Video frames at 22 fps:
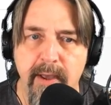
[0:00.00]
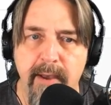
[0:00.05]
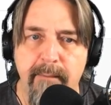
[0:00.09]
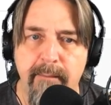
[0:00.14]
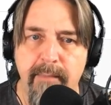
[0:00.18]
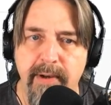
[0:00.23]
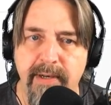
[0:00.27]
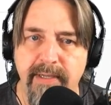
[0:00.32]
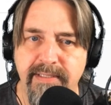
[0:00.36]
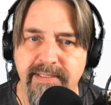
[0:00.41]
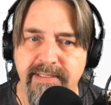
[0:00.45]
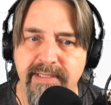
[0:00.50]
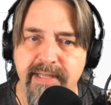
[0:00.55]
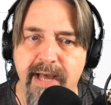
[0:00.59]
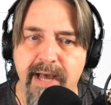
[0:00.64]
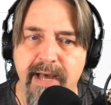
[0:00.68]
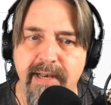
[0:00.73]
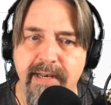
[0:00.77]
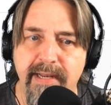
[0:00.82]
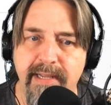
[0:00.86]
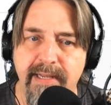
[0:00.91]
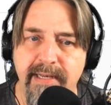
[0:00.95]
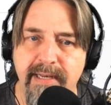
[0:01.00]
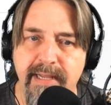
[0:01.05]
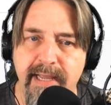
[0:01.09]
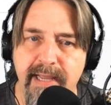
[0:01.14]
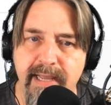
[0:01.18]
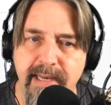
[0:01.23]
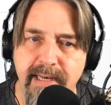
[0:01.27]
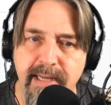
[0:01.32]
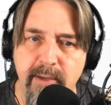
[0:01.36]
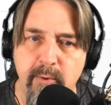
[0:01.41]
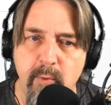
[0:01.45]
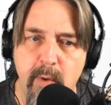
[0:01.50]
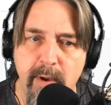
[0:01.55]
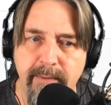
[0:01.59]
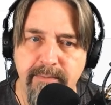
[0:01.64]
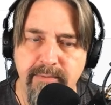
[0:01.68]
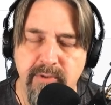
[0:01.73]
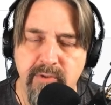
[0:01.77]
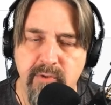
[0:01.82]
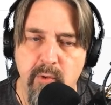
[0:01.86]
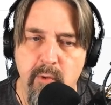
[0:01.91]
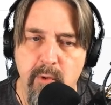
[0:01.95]
but it's not in any web
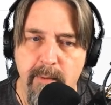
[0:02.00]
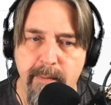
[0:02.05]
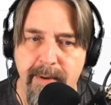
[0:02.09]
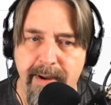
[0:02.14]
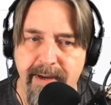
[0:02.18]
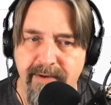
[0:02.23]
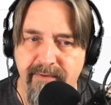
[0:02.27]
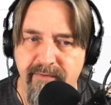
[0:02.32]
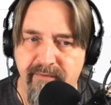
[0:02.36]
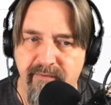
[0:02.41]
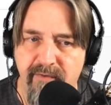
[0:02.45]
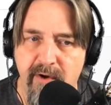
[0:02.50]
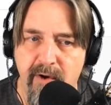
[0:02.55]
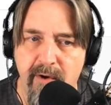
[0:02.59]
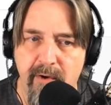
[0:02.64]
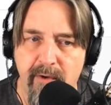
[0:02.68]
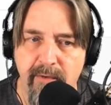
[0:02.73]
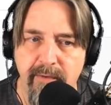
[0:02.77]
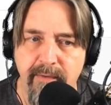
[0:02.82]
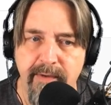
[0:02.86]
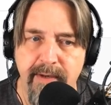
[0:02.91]
store by default.